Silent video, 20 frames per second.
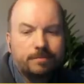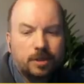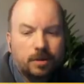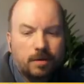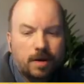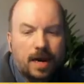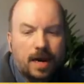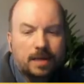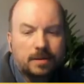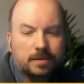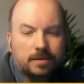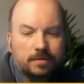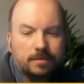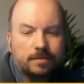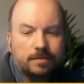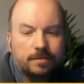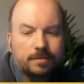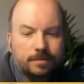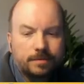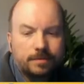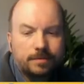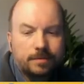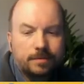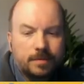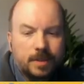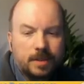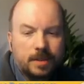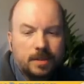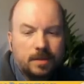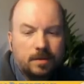Correct.
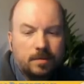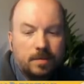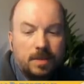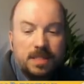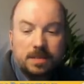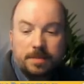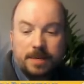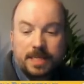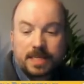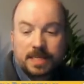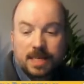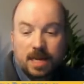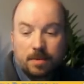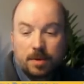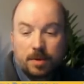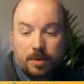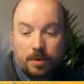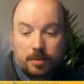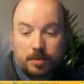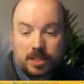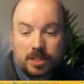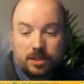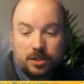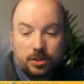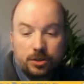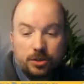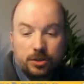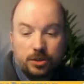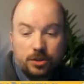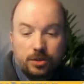But it's amazing how many people
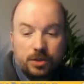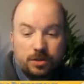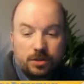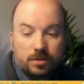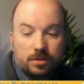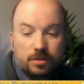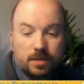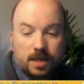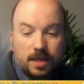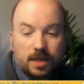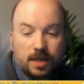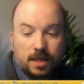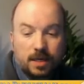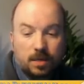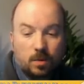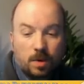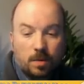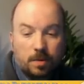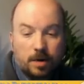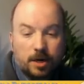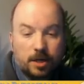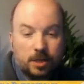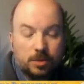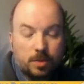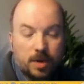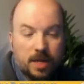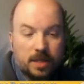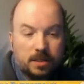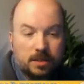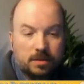still use Webinar
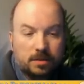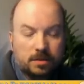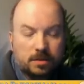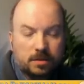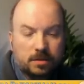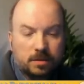Express.